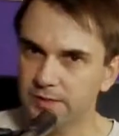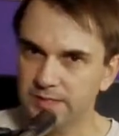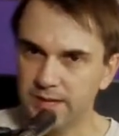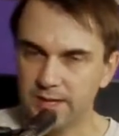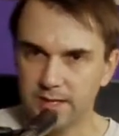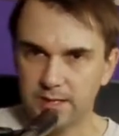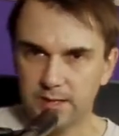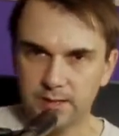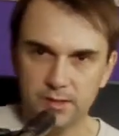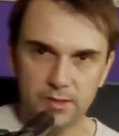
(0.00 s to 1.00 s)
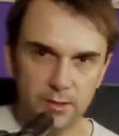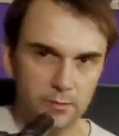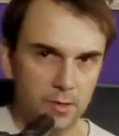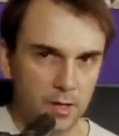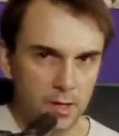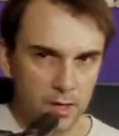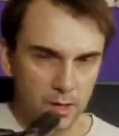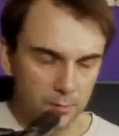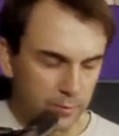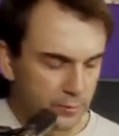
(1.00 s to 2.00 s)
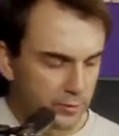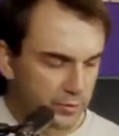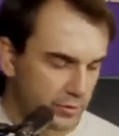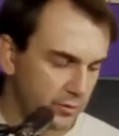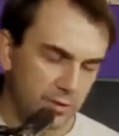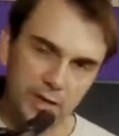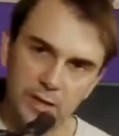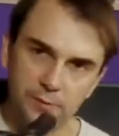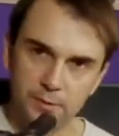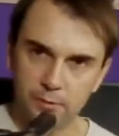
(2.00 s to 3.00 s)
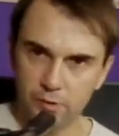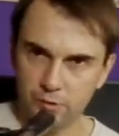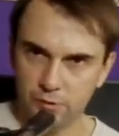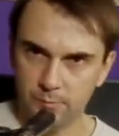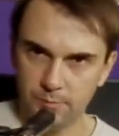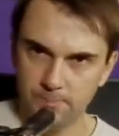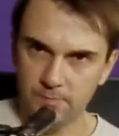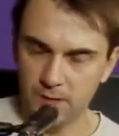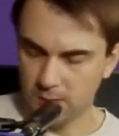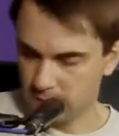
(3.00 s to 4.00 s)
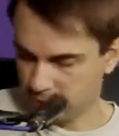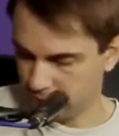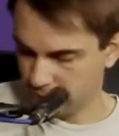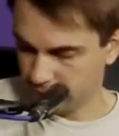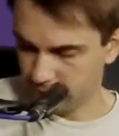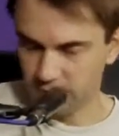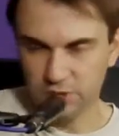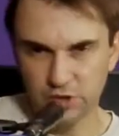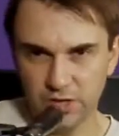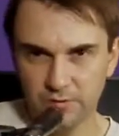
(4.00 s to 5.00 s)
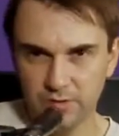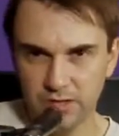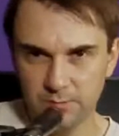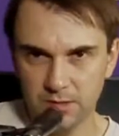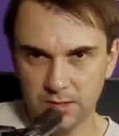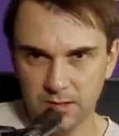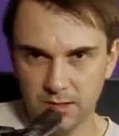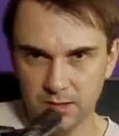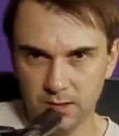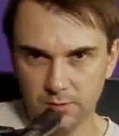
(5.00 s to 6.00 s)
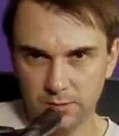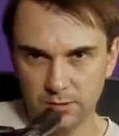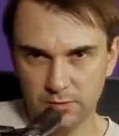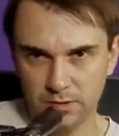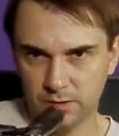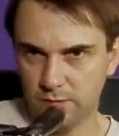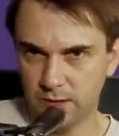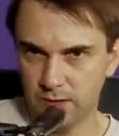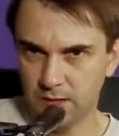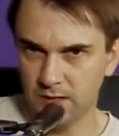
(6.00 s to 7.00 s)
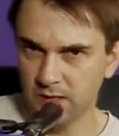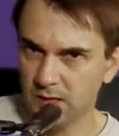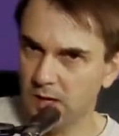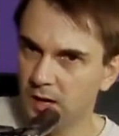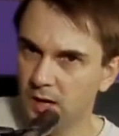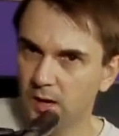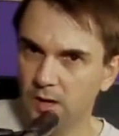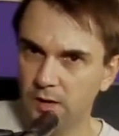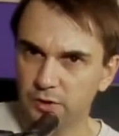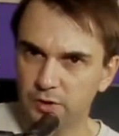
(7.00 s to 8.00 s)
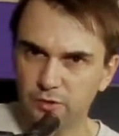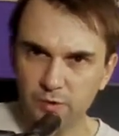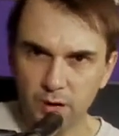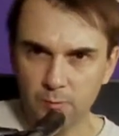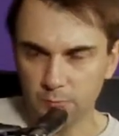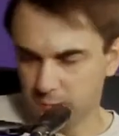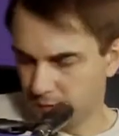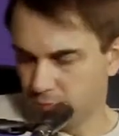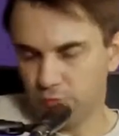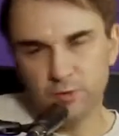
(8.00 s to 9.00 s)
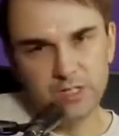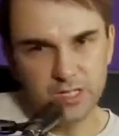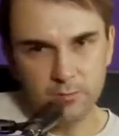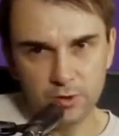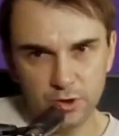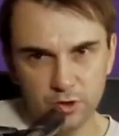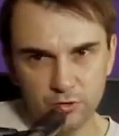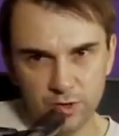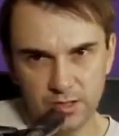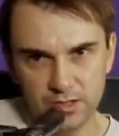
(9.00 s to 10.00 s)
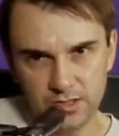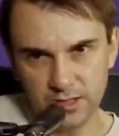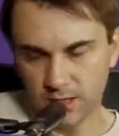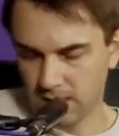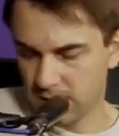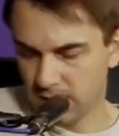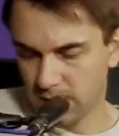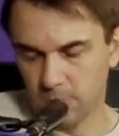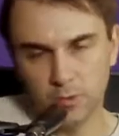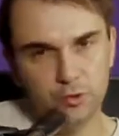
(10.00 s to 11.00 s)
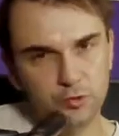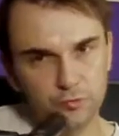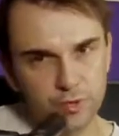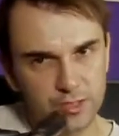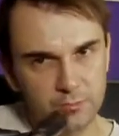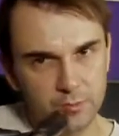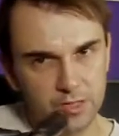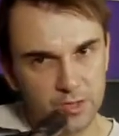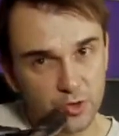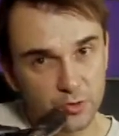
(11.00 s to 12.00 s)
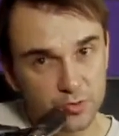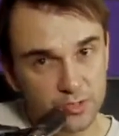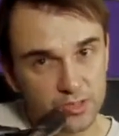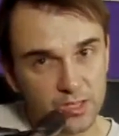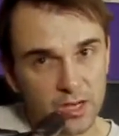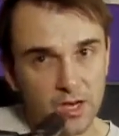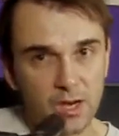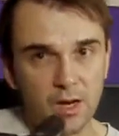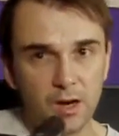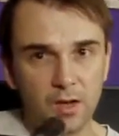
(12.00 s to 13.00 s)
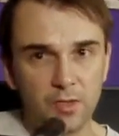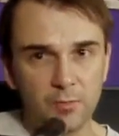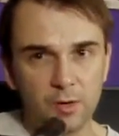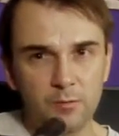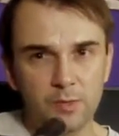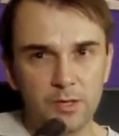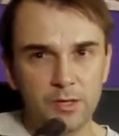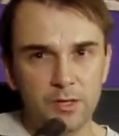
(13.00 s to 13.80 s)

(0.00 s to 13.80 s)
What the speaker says: the technique. So if you're used to doing the 8th note strumming stuff, and generally speaking, if you're doing it correctly, your arm will be pretty much straight, and whilst your wrist will be loose, there won't be